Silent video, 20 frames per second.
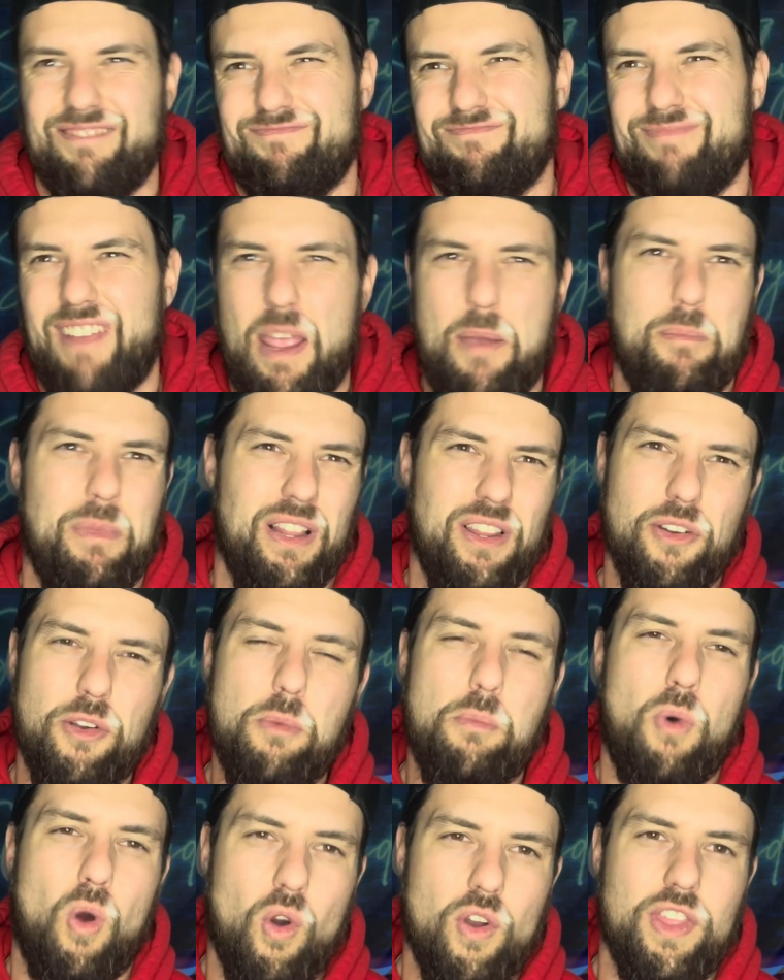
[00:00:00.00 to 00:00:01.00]
maybe a little
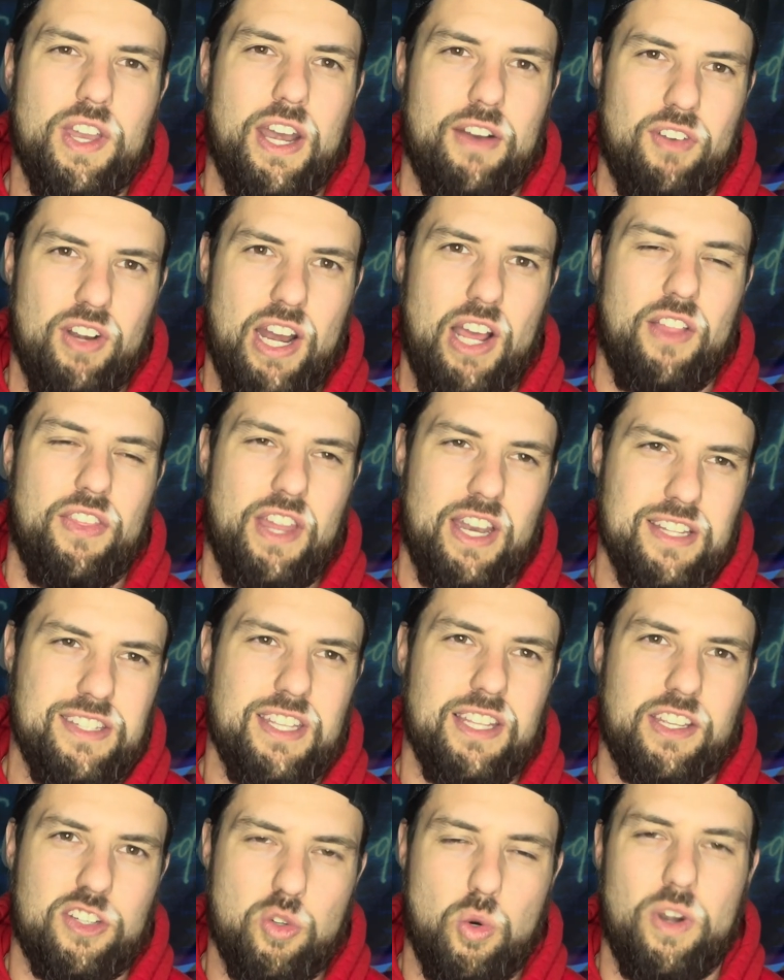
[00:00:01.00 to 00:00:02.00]
more than every now and then, I'd say
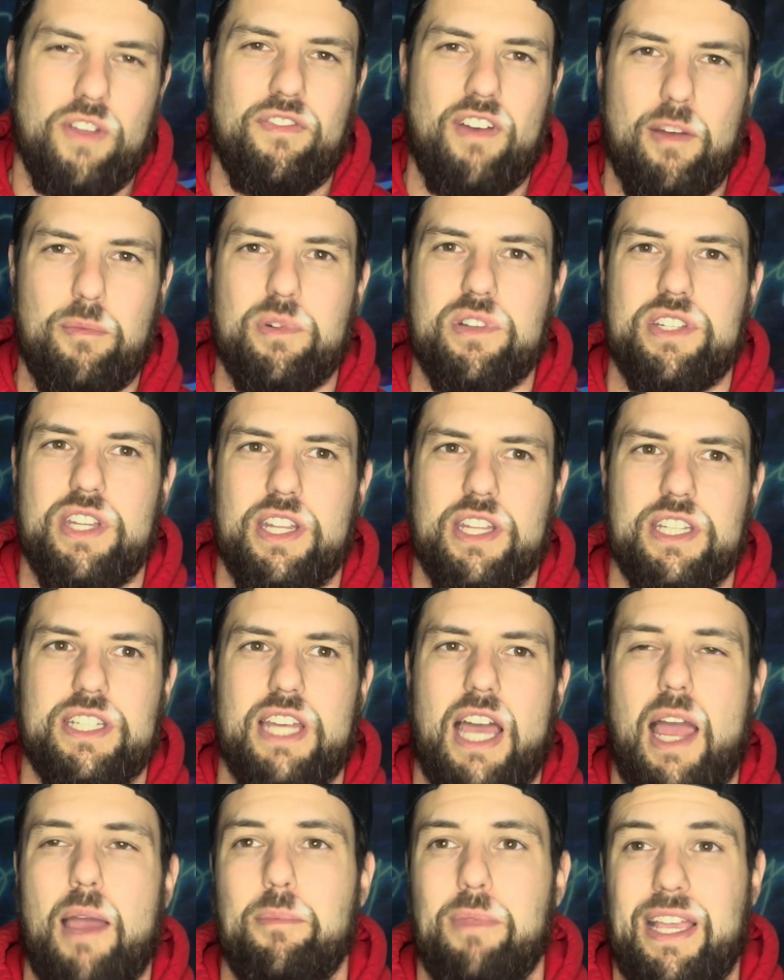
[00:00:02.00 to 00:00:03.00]
like 25% of the
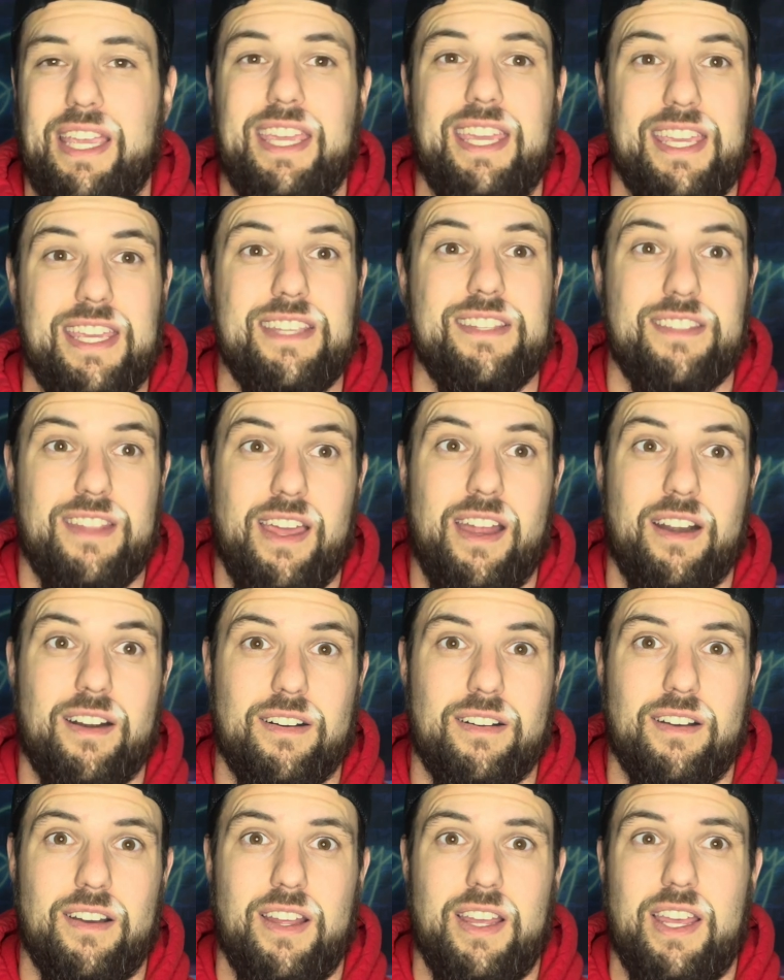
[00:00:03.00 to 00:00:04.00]
time, like he's
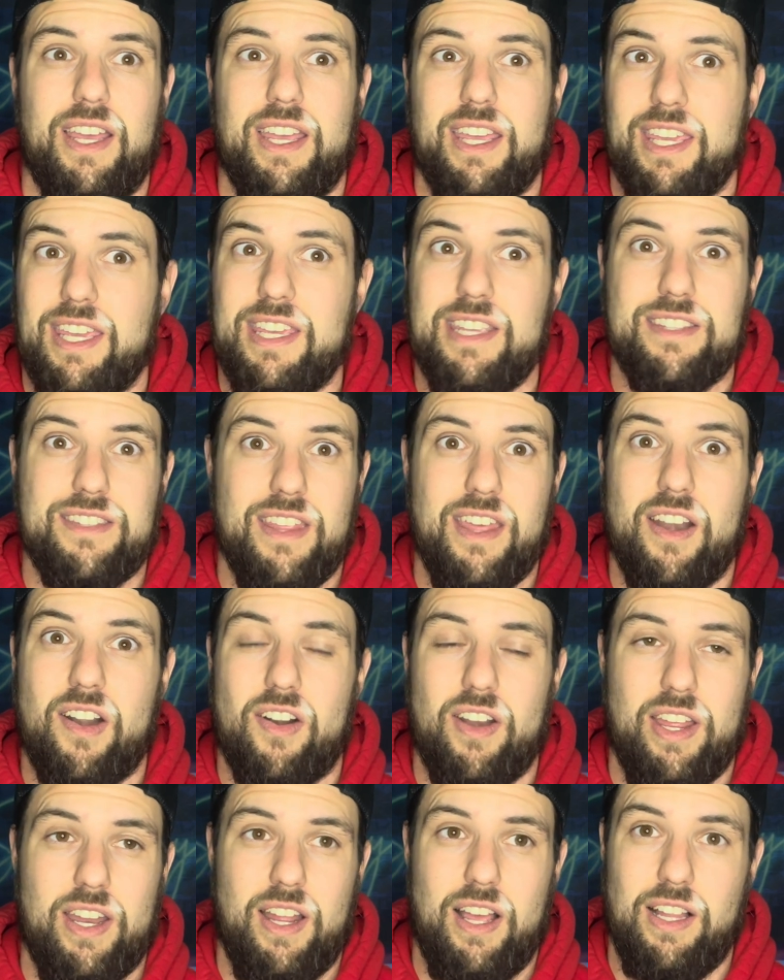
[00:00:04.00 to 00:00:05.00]
there. He's there
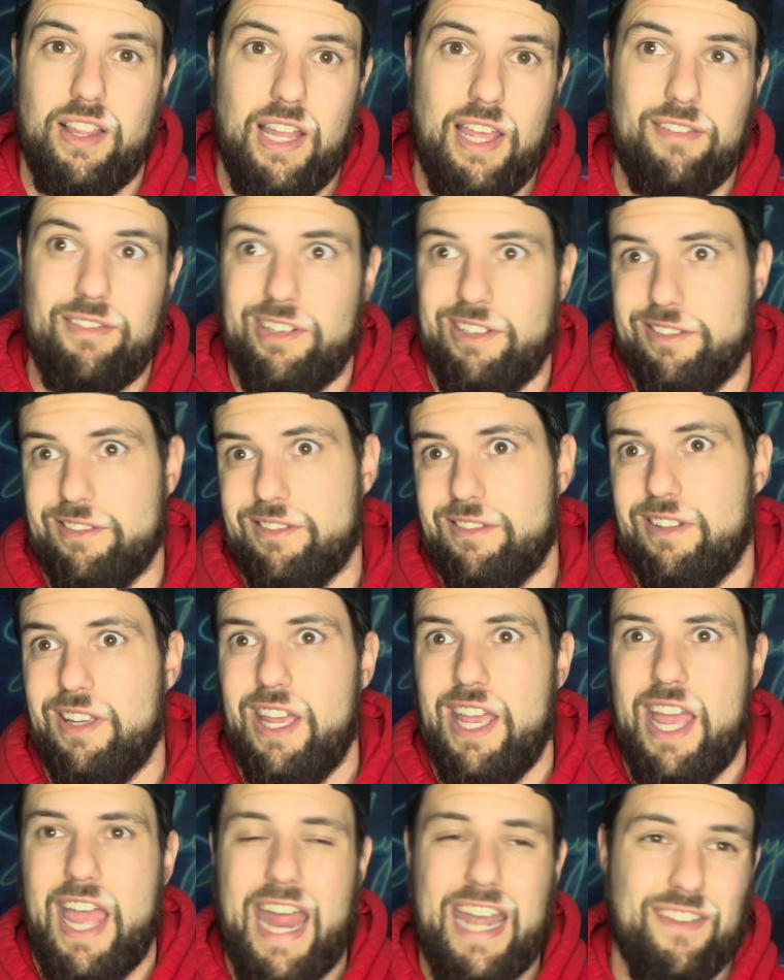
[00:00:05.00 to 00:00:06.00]
at 11.
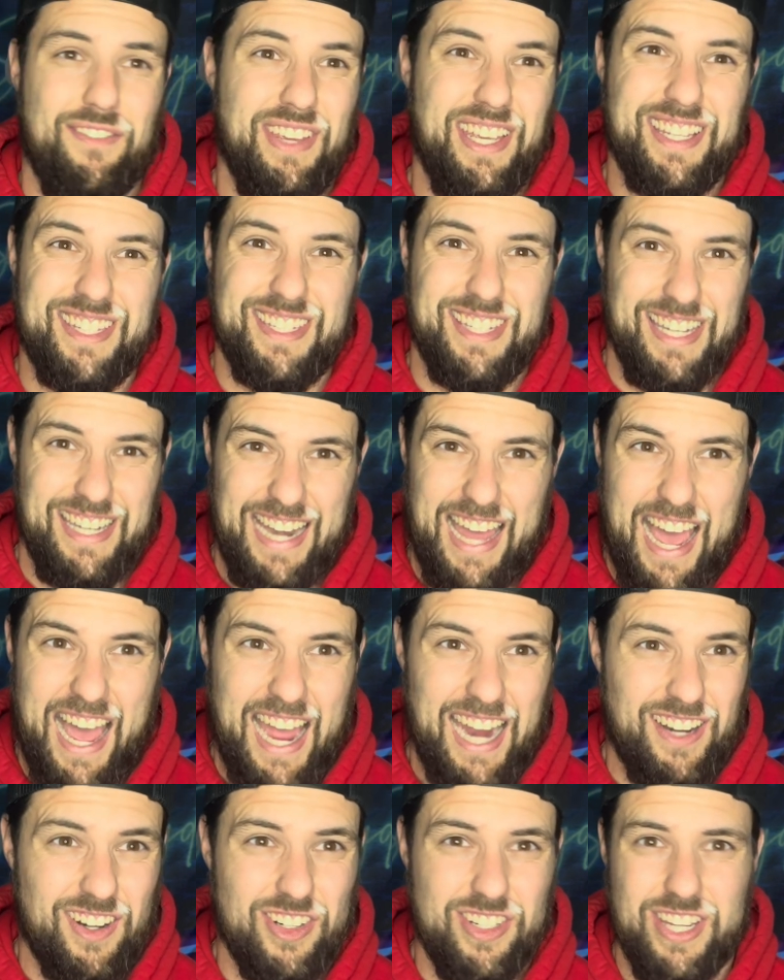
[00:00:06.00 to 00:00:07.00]
And if he gets to
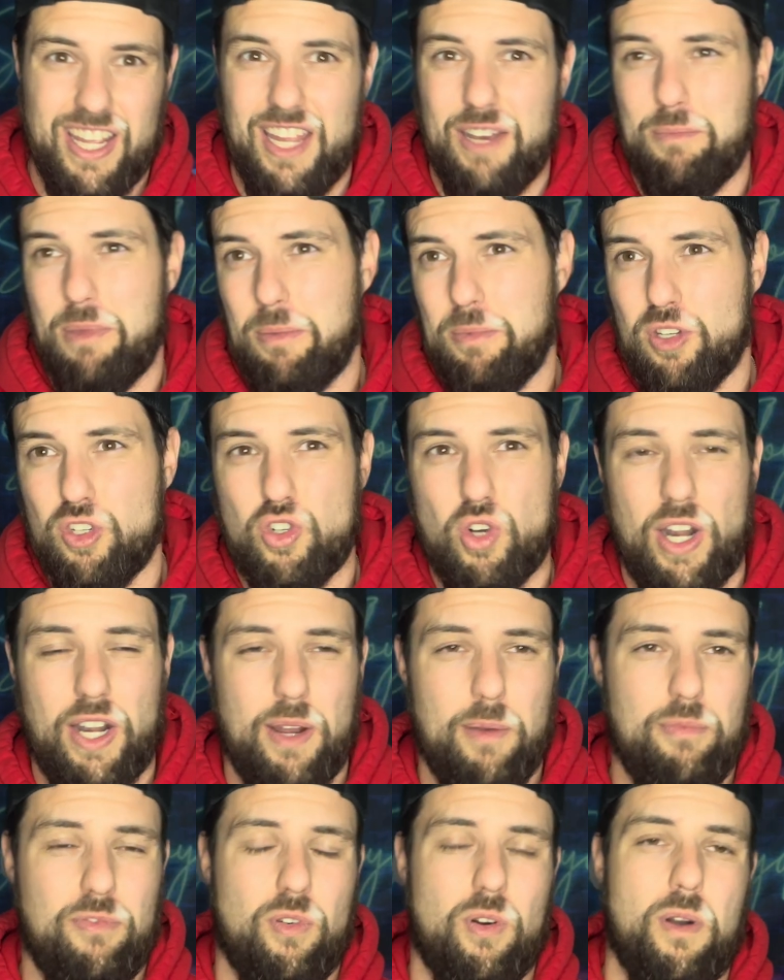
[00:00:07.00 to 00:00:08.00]
9 or 10, maybe you trade
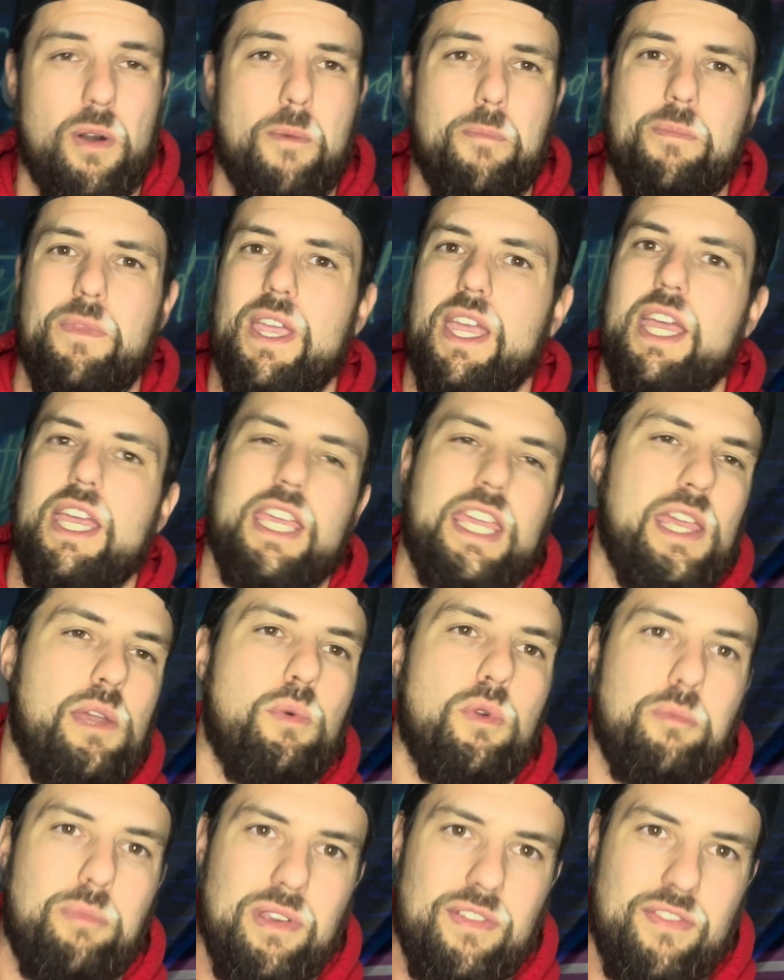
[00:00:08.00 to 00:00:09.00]
up for him. He would be